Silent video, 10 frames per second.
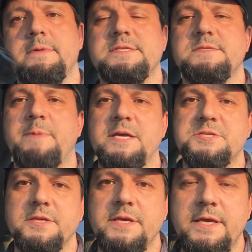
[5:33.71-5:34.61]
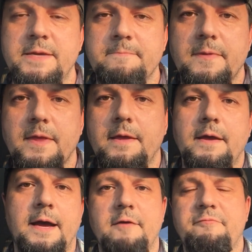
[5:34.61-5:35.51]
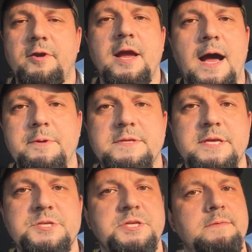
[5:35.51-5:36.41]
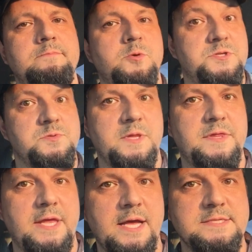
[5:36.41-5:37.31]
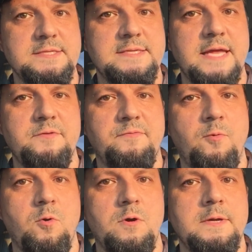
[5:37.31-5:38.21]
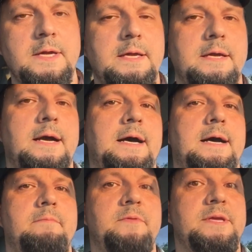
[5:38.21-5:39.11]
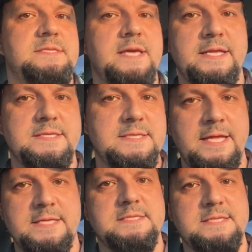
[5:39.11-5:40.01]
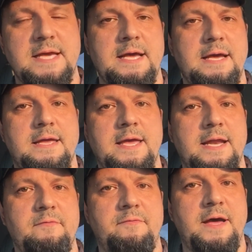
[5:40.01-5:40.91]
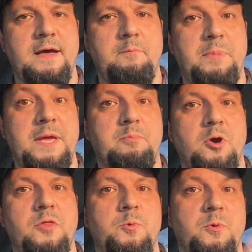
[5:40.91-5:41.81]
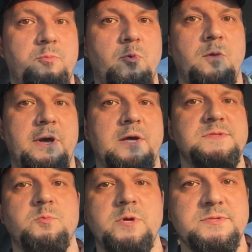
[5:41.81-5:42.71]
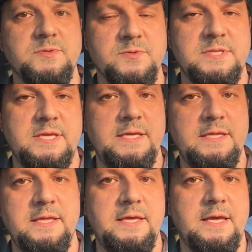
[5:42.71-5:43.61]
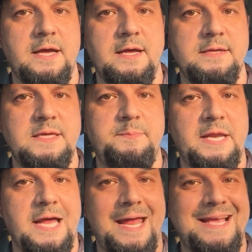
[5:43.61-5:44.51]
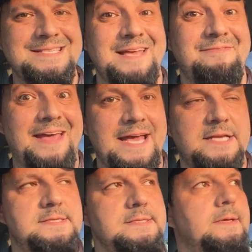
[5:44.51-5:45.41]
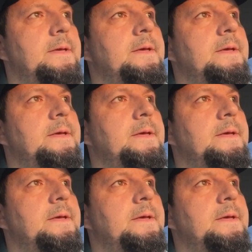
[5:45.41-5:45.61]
especially for competition, which is what the gun's intended for. This and it's kind of big brother with more bells and whistles, the TP9SFX.